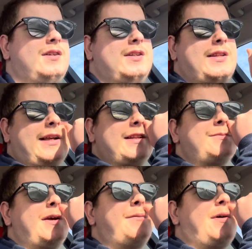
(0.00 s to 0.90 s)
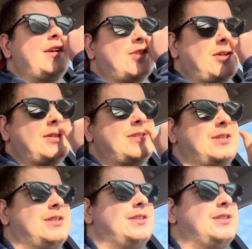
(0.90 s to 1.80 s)
I think this may be my shortest
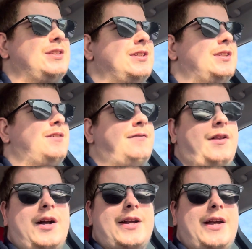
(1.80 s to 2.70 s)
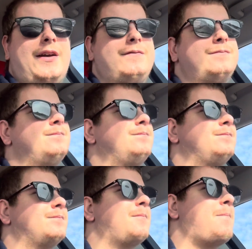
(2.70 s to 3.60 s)
vlog yet.
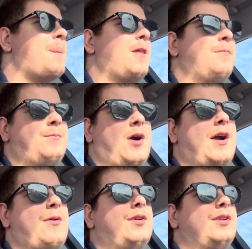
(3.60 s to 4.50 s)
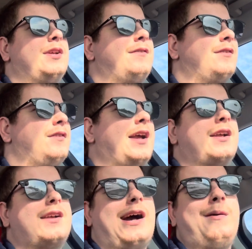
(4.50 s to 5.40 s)
All right, well, leave a
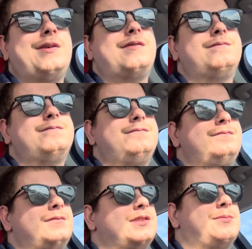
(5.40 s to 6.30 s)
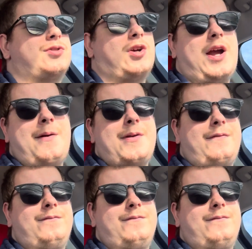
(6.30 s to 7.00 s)
like, comment, subscribe, and,